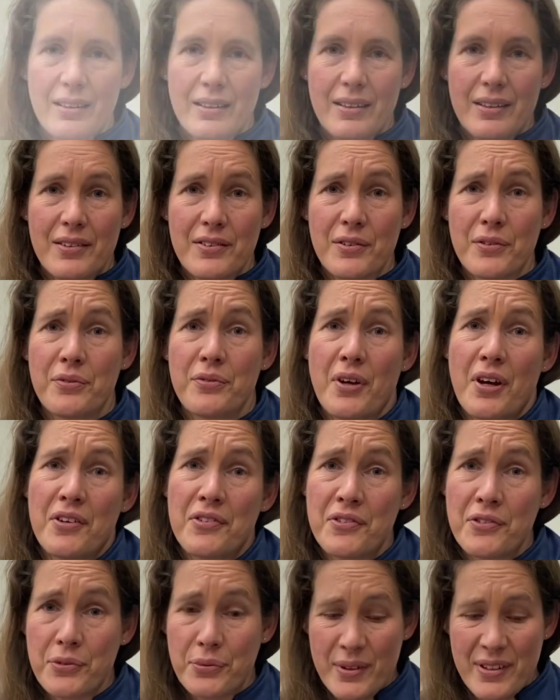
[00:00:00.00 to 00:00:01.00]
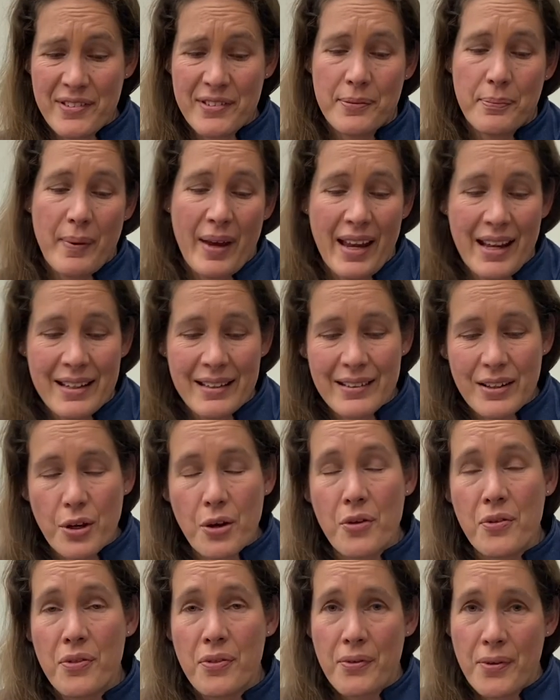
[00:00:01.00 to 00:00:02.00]
So first, we spend a
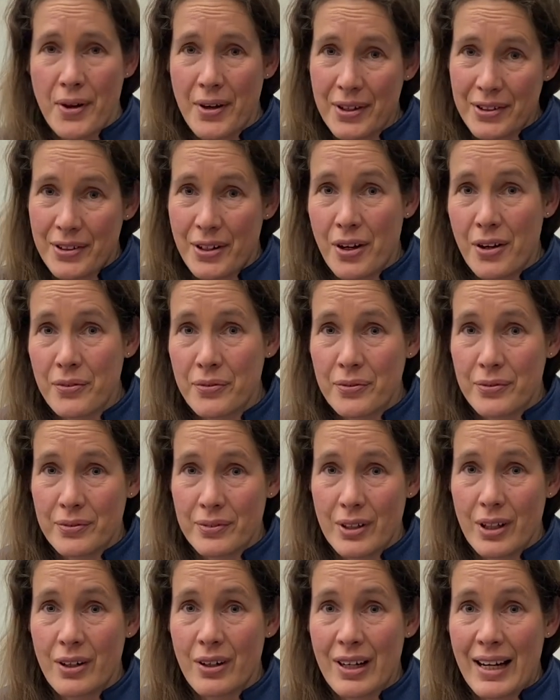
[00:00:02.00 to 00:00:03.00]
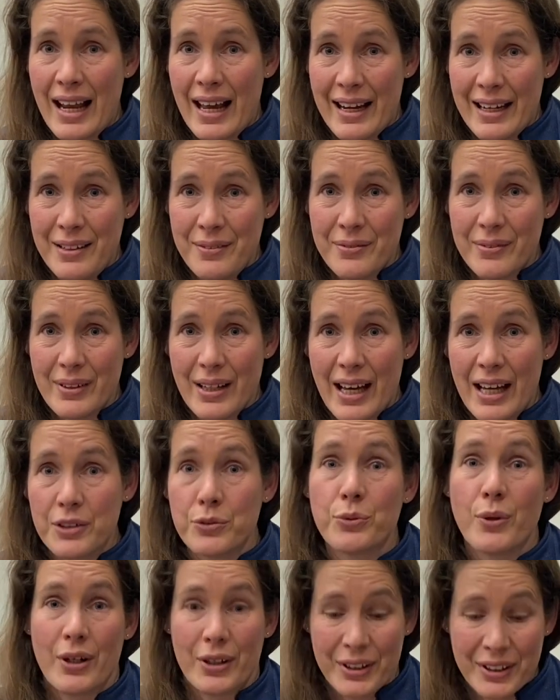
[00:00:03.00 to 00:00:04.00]
third of our life at
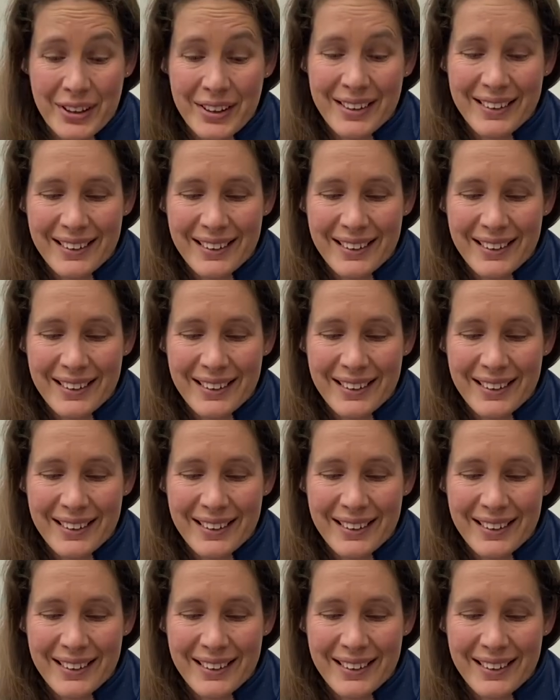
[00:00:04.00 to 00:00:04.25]
work.